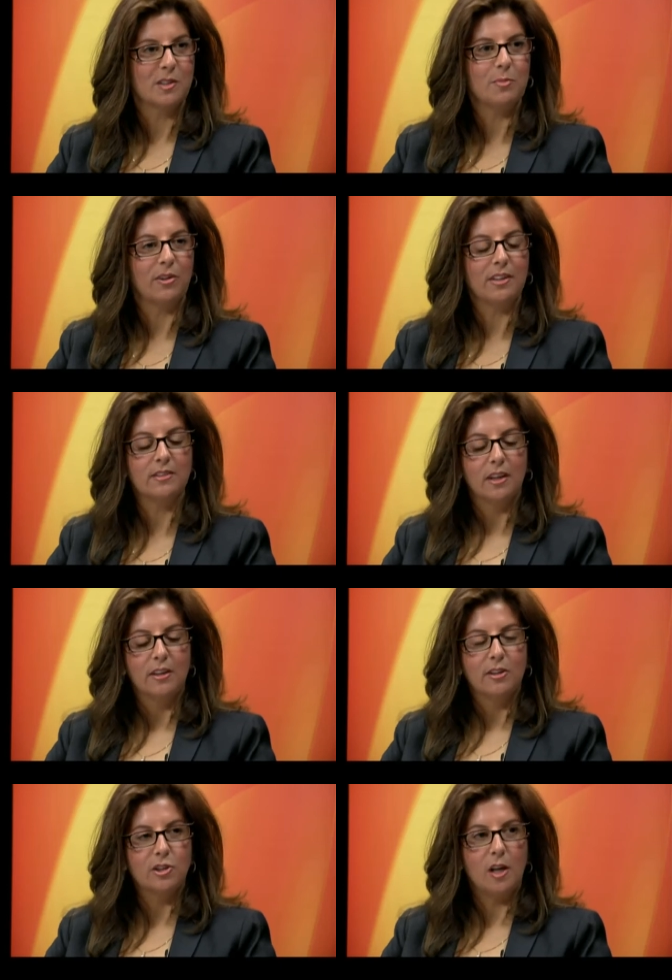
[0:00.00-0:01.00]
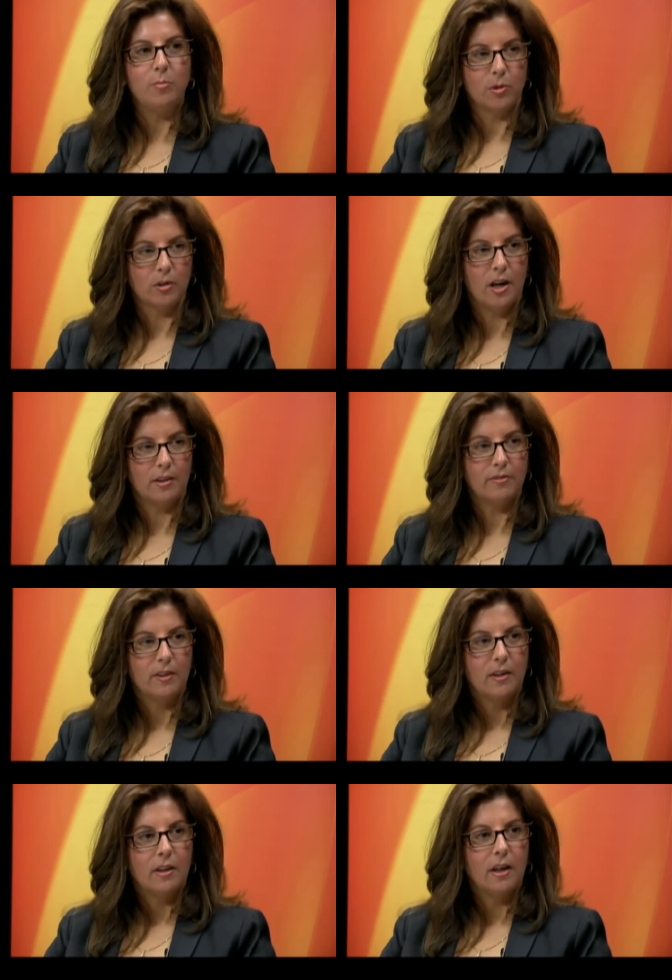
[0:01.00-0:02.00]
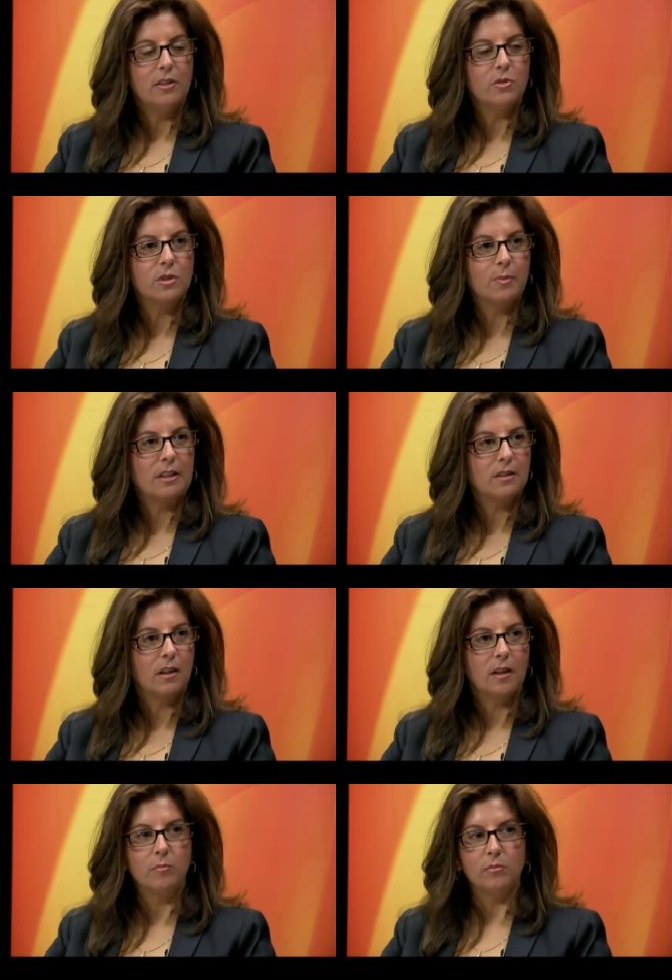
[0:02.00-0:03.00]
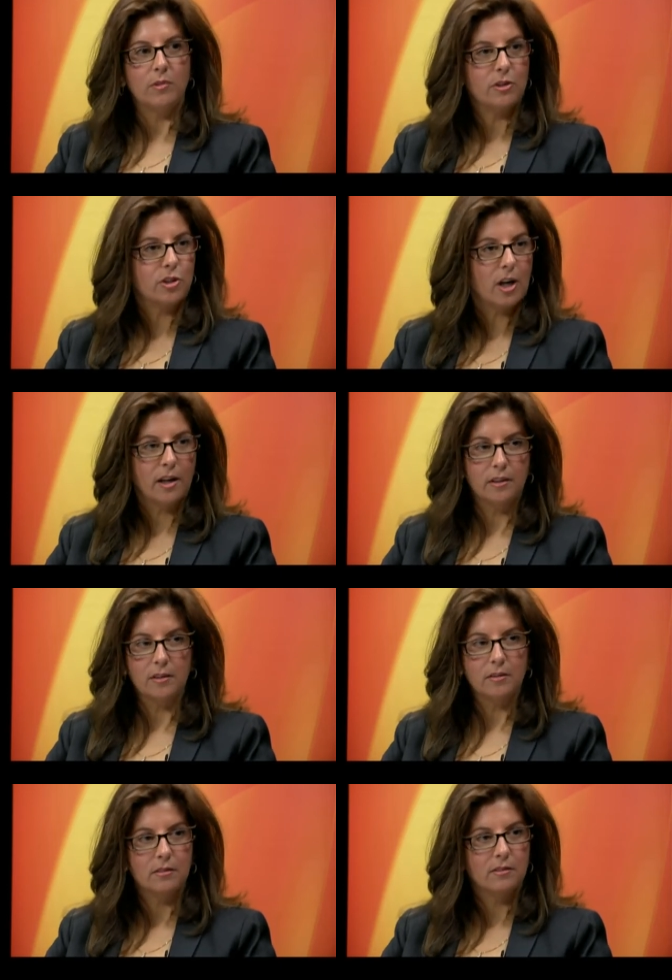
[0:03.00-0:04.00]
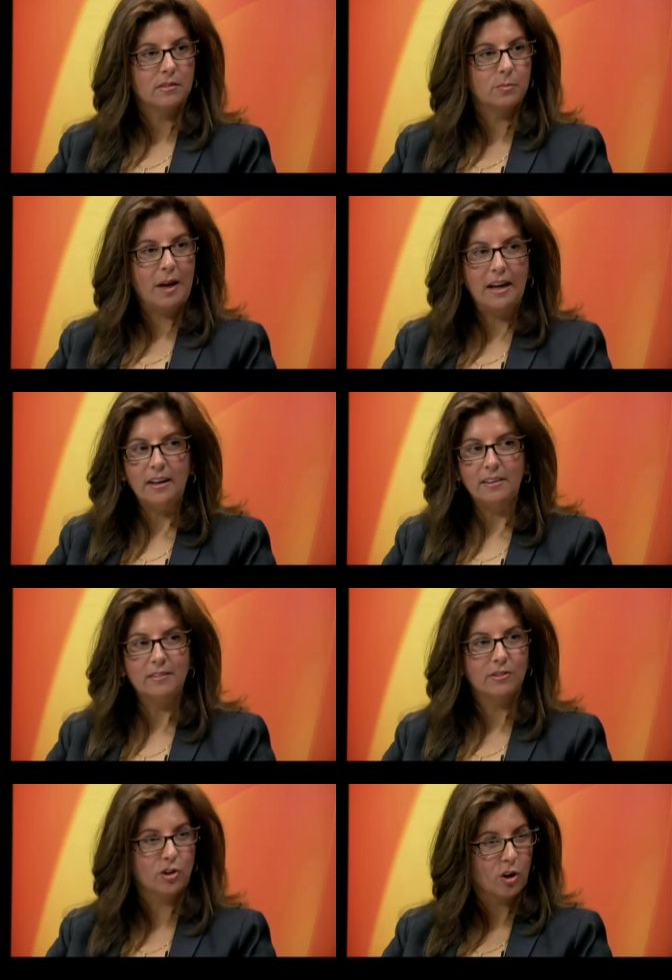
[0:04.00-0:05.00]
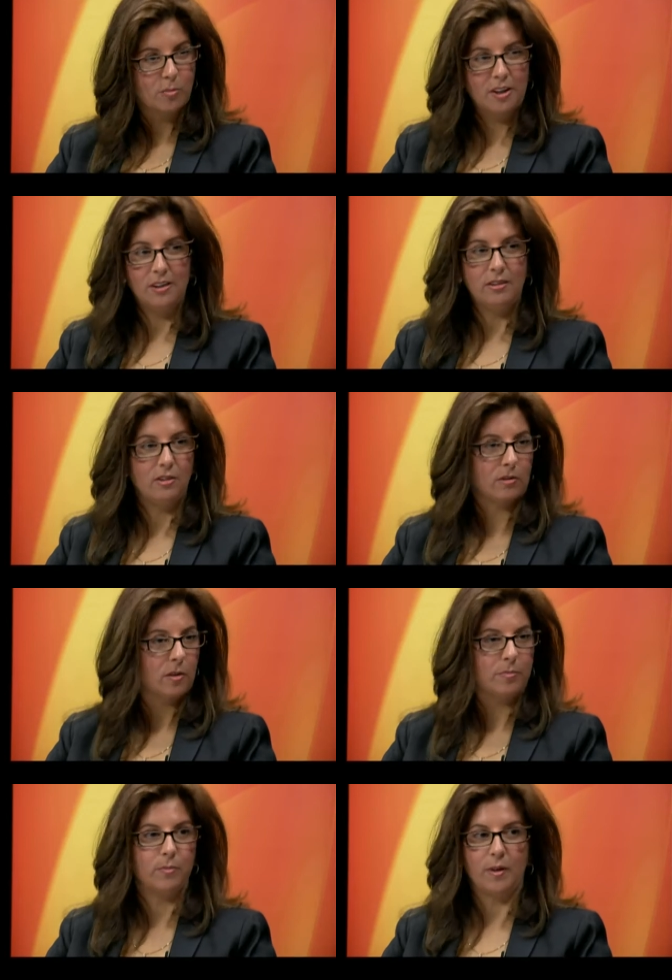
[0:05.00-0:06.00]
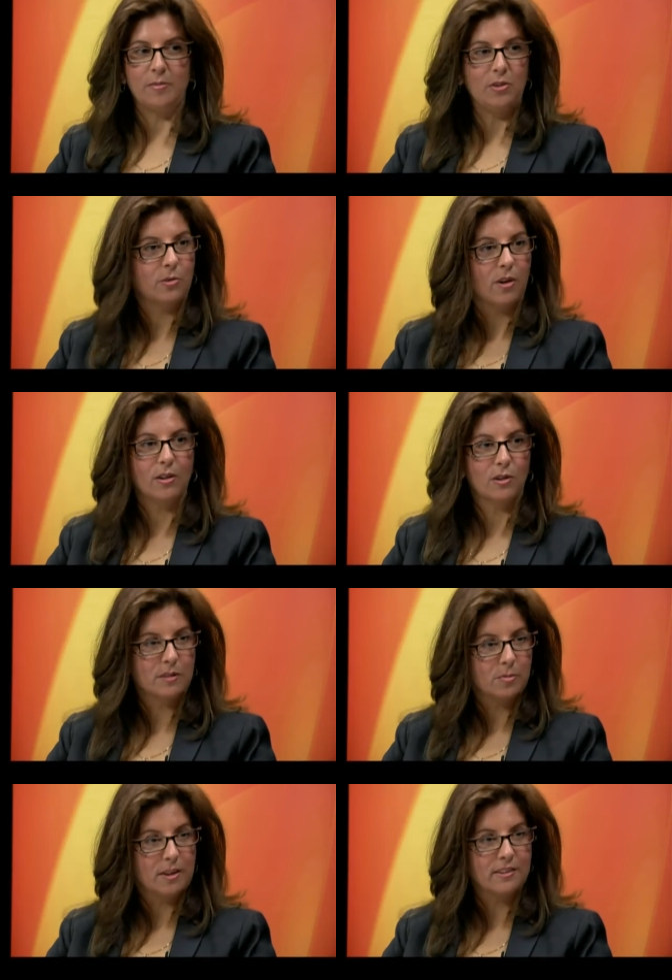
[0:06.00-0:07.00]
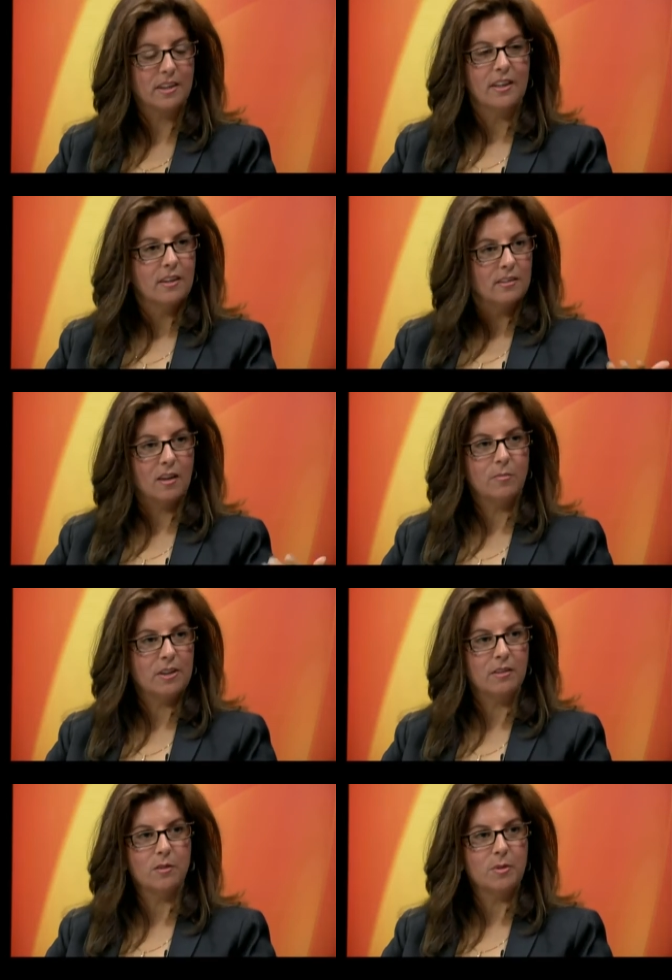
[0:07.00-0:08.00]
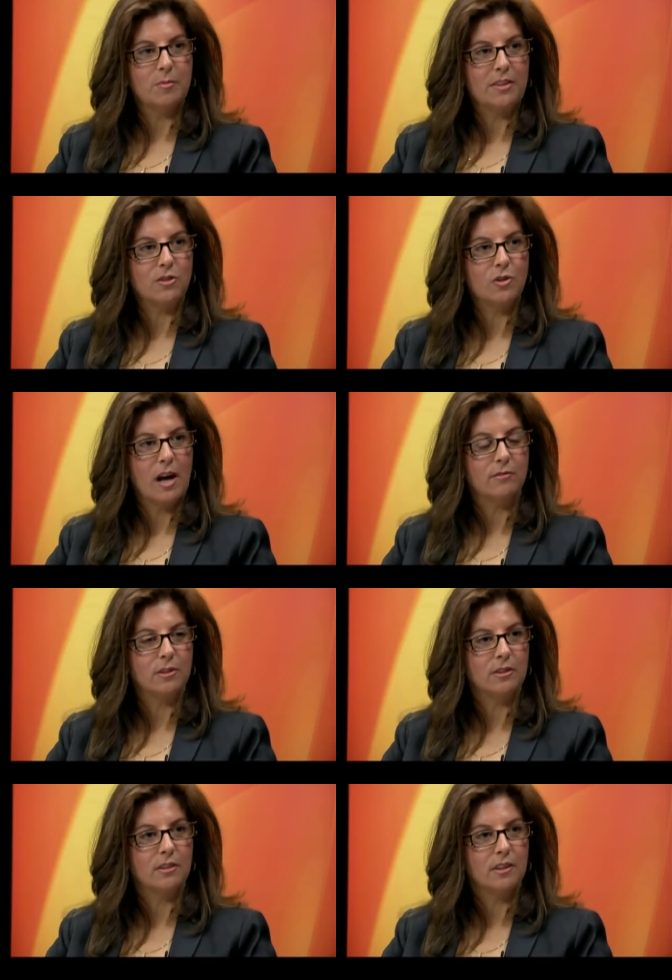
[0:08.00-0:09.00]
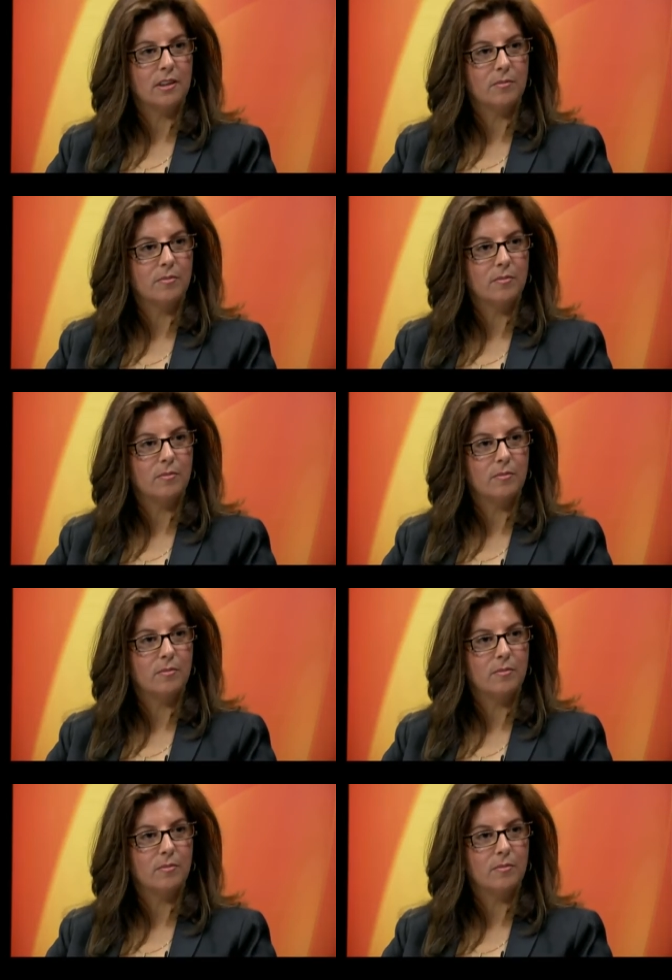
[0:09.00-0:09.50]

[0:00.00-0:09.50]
experience, shape your life. And you spent time in China, Spain, Germany, Europe. I mean, you were all over the place. Tell me a little bit about the travel. Um,